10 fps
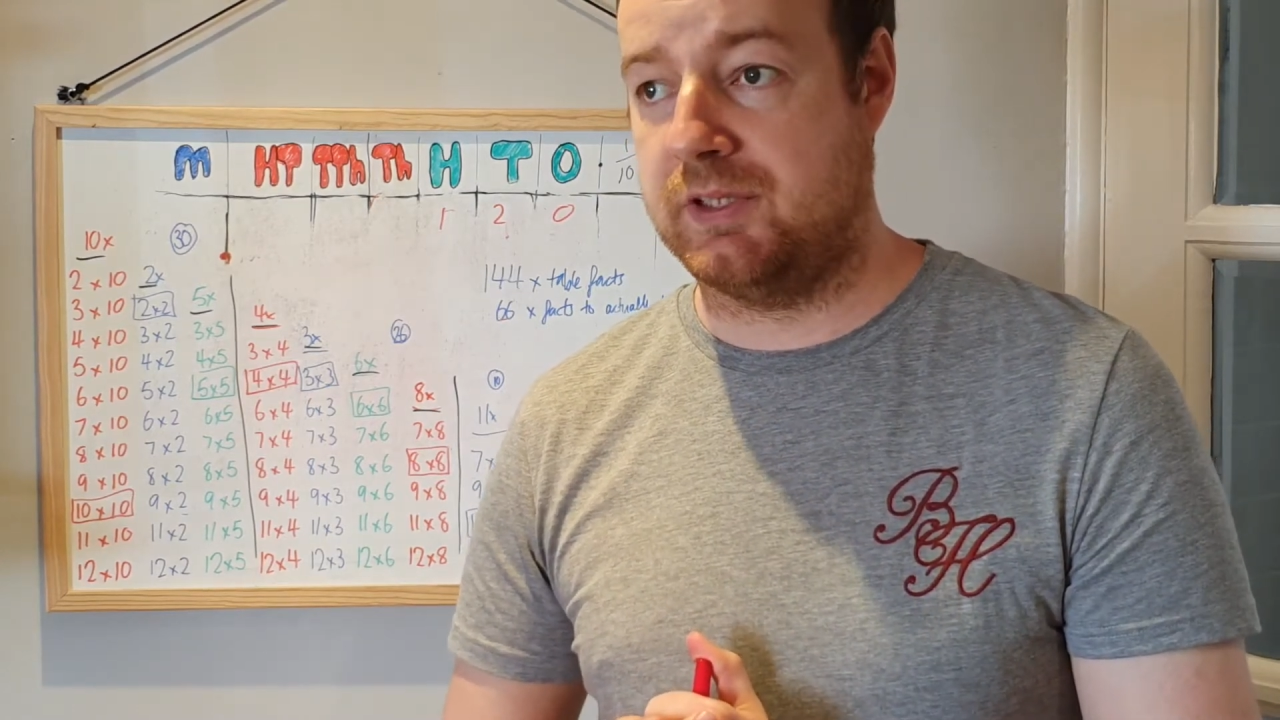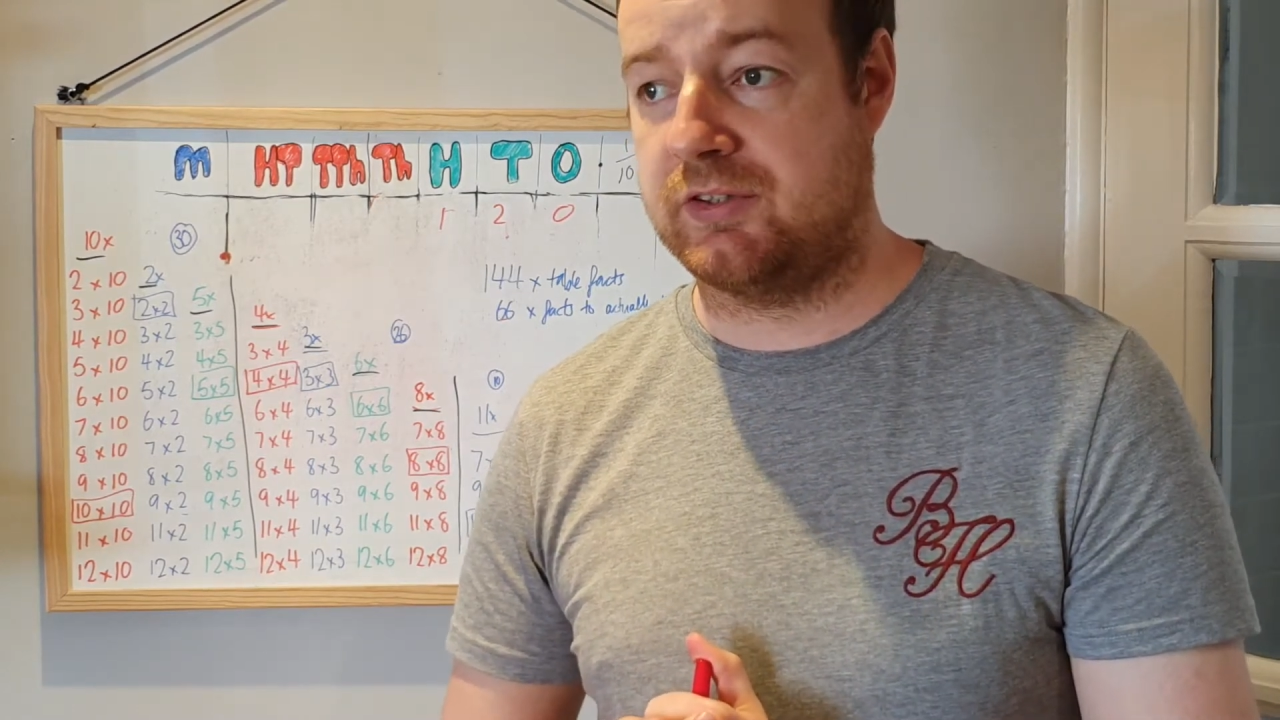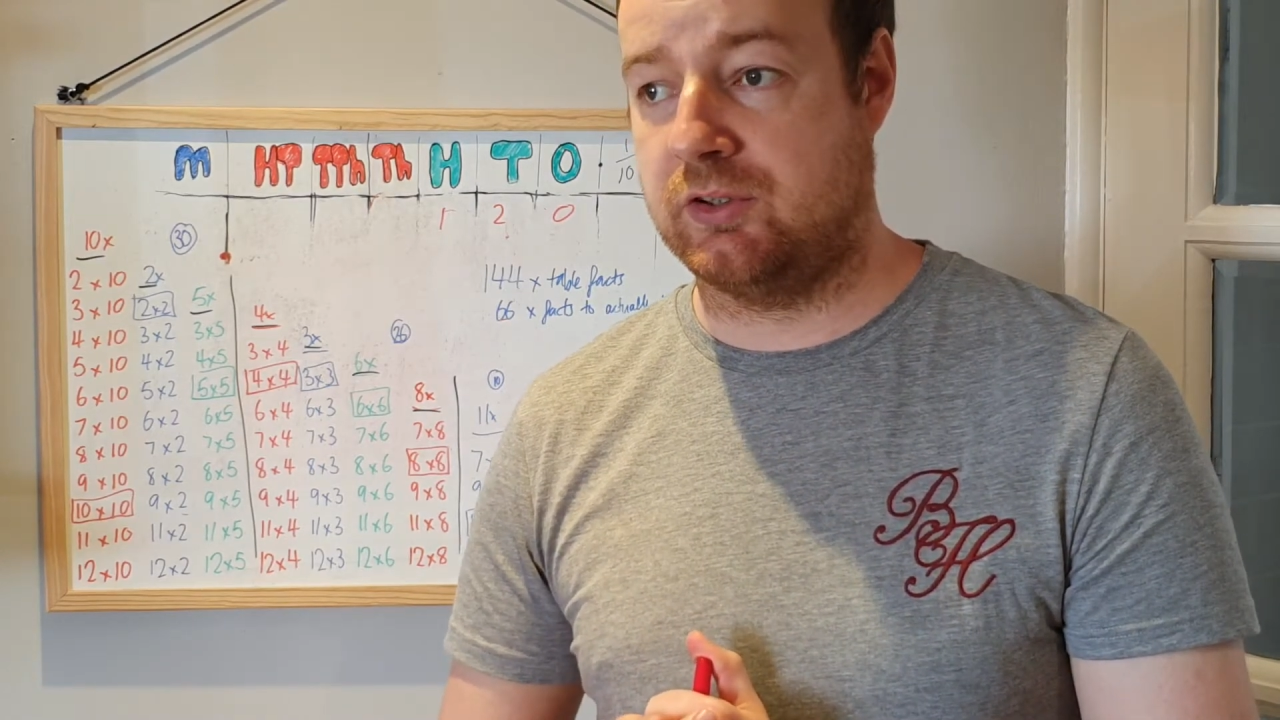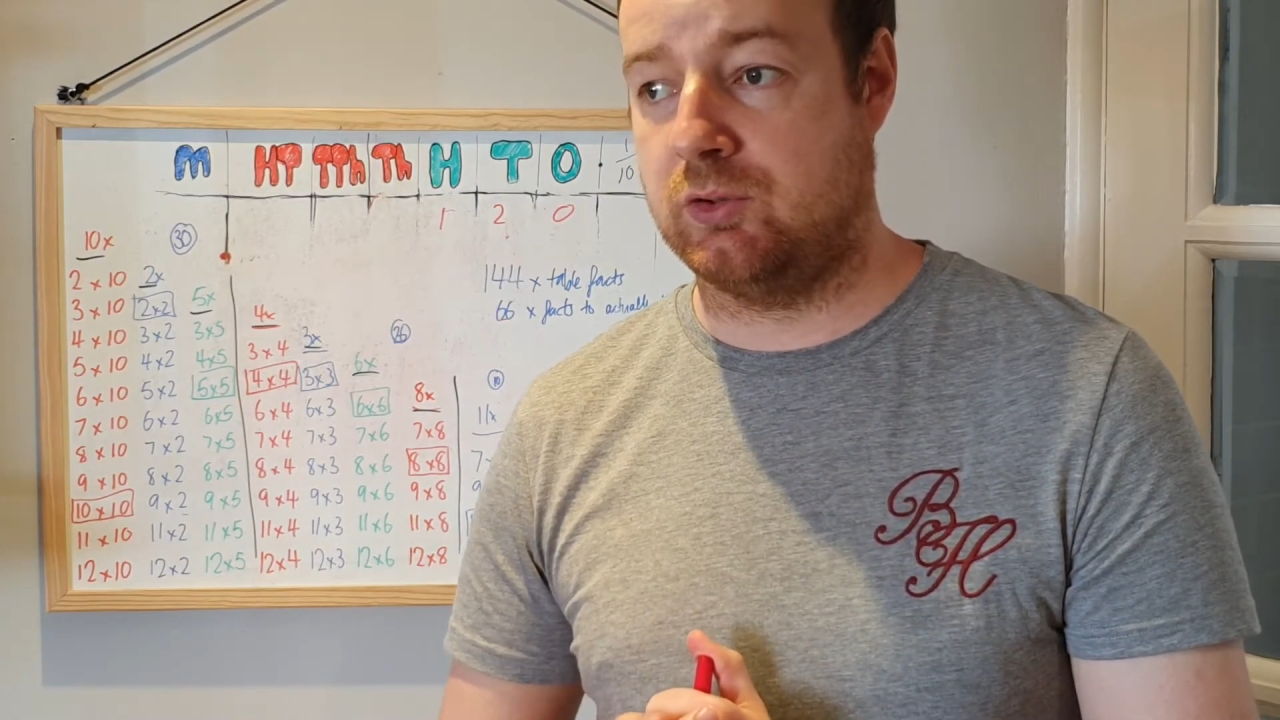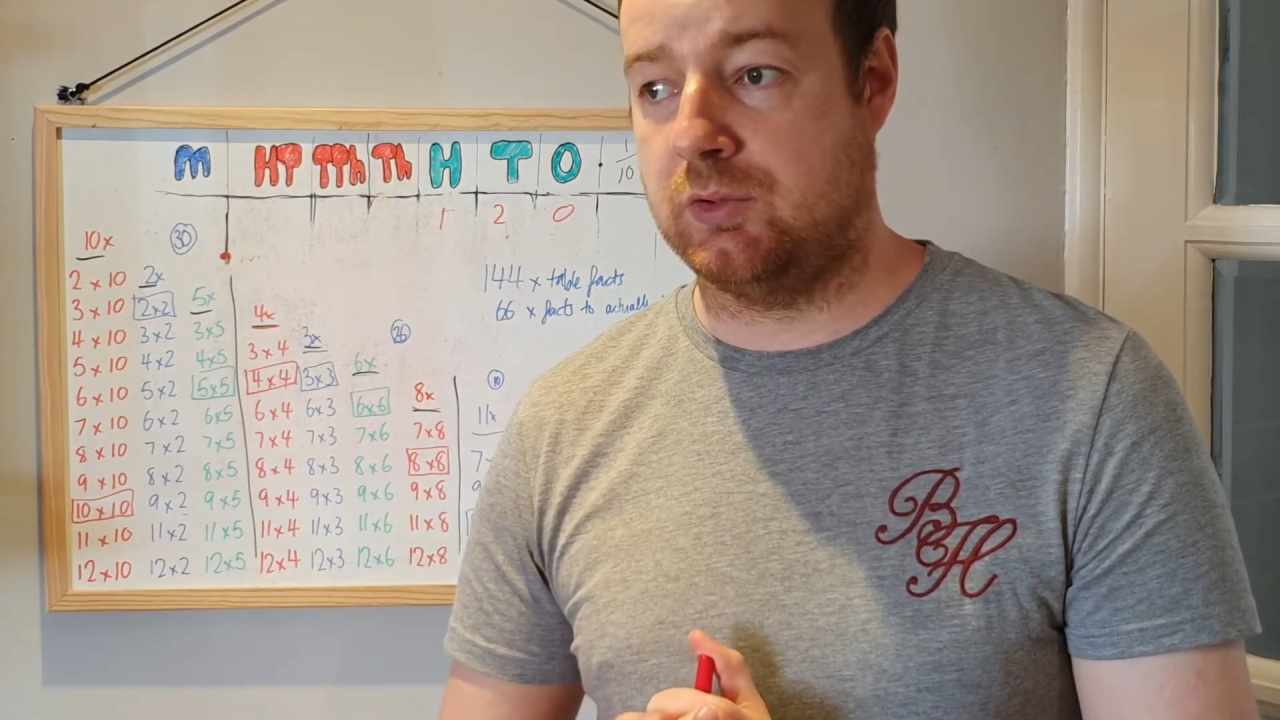
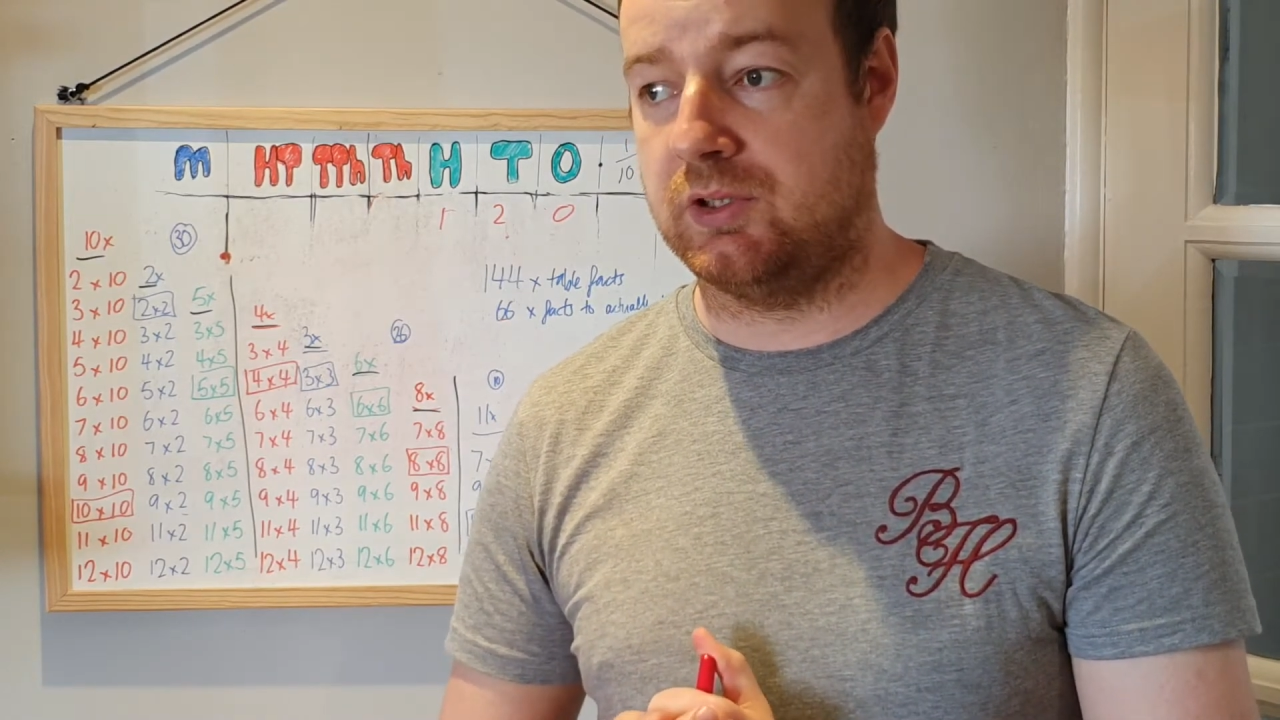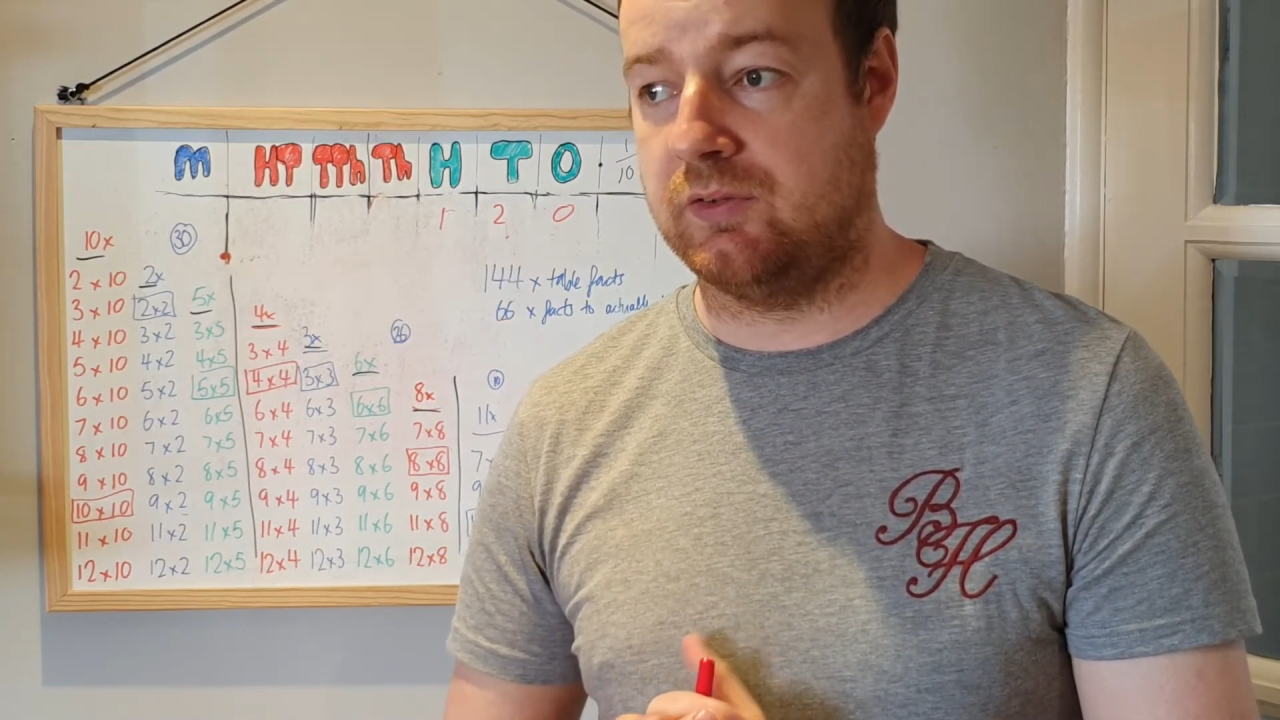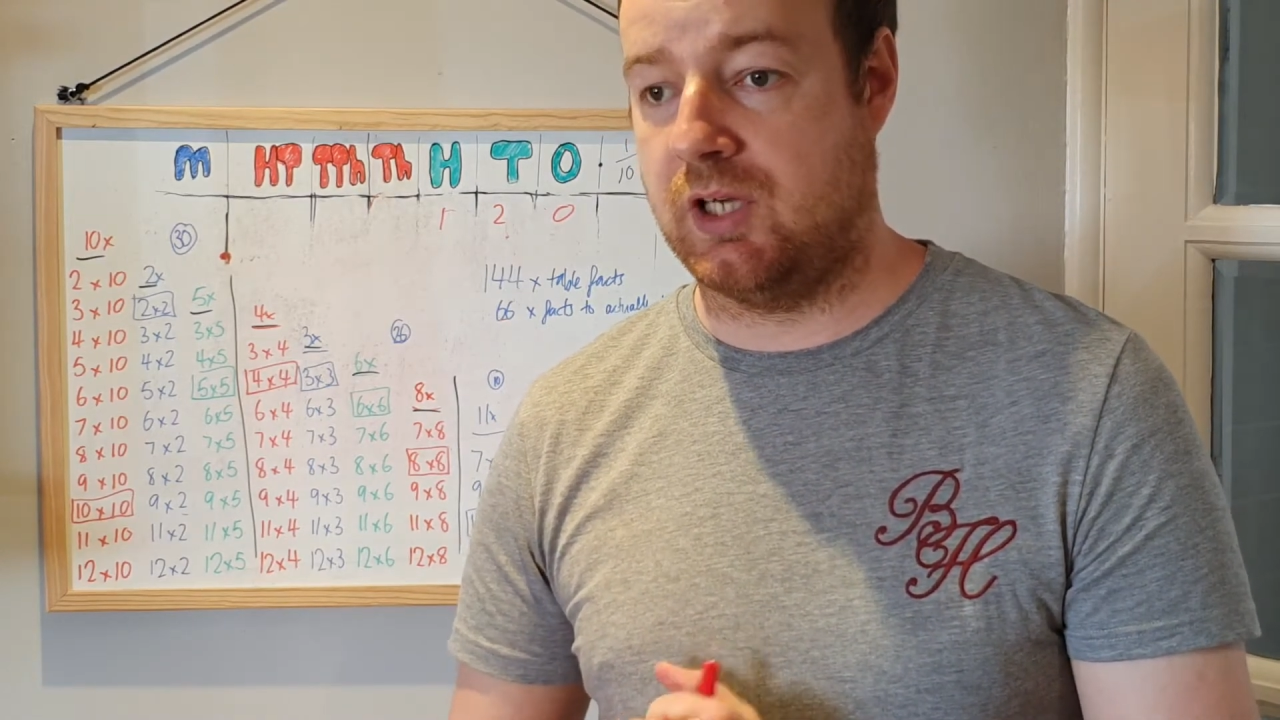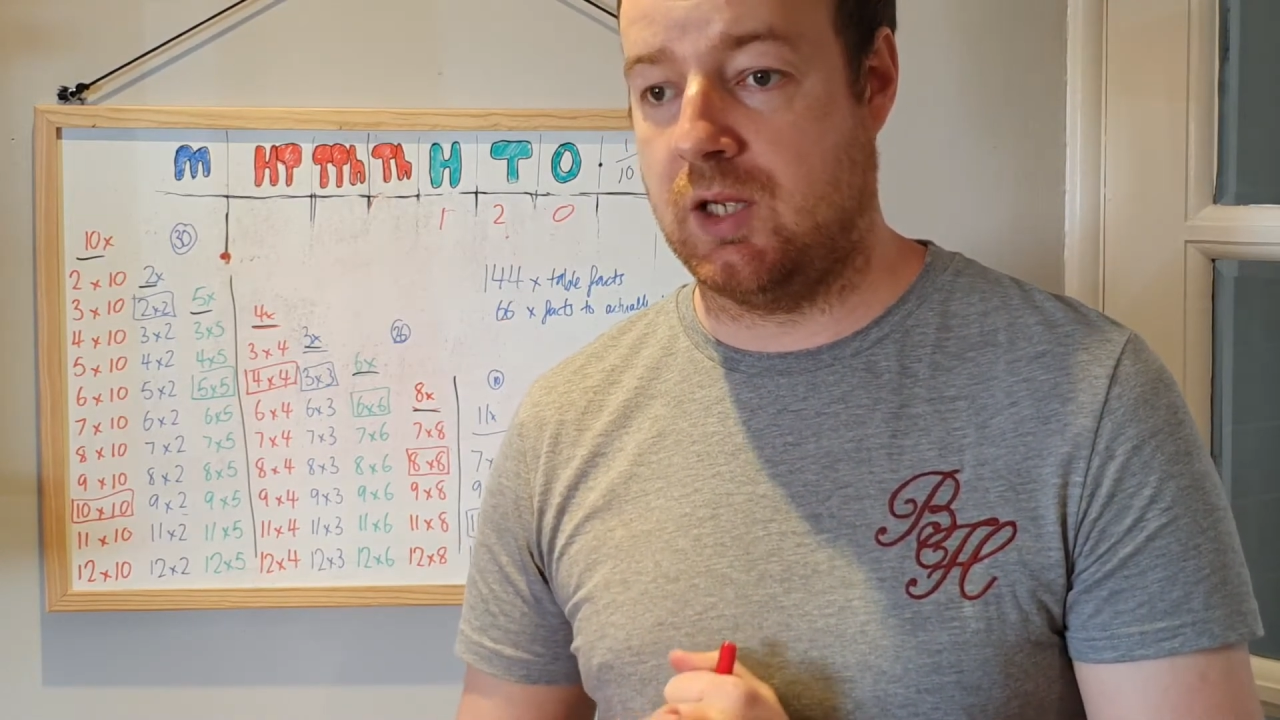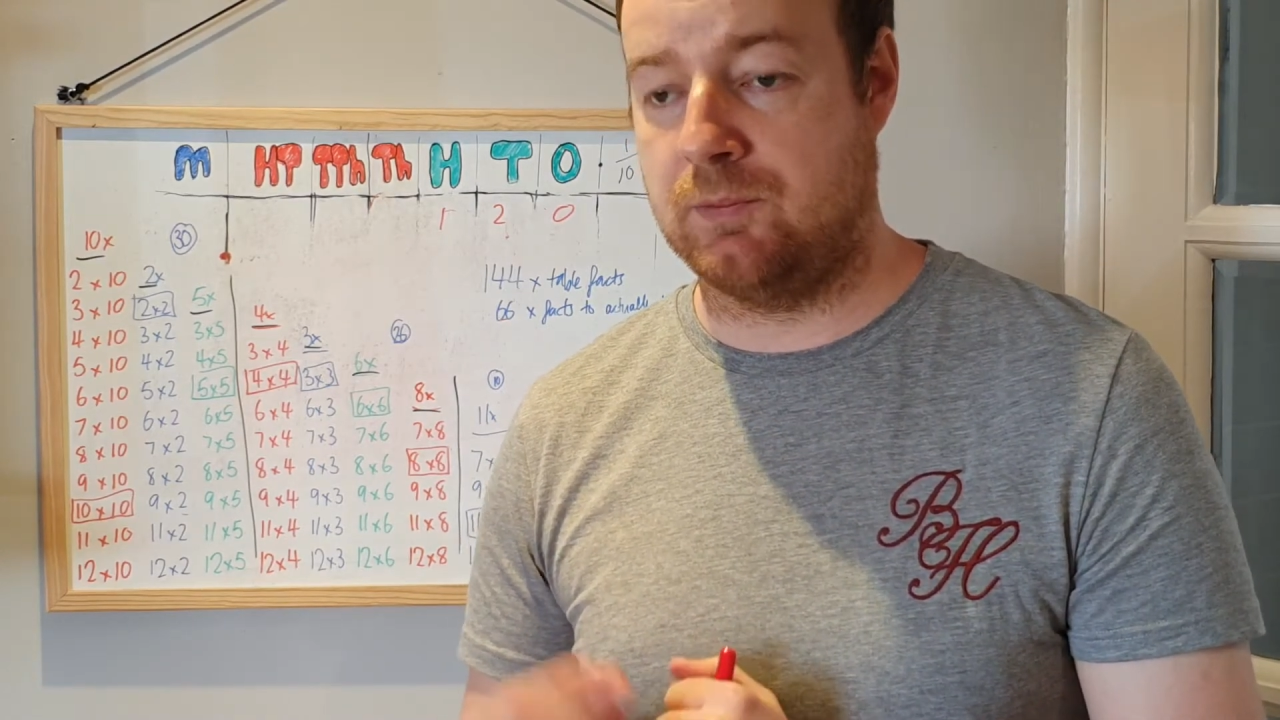to